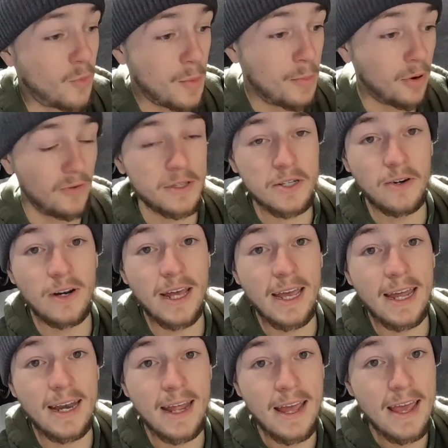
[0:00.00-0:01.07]
We put the toilet
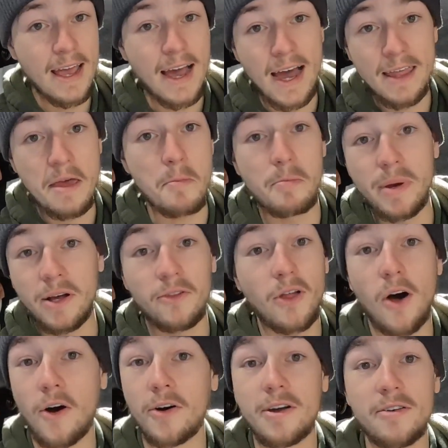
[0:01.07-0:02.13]
in and then built the
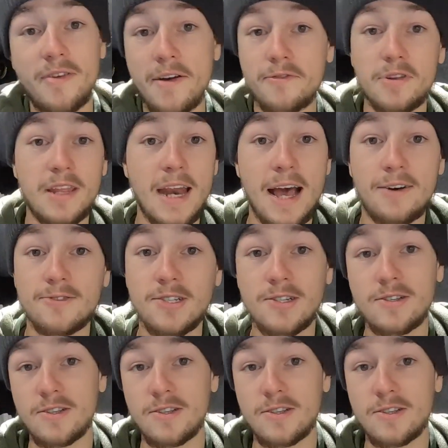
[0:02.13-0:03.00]
height of everything else,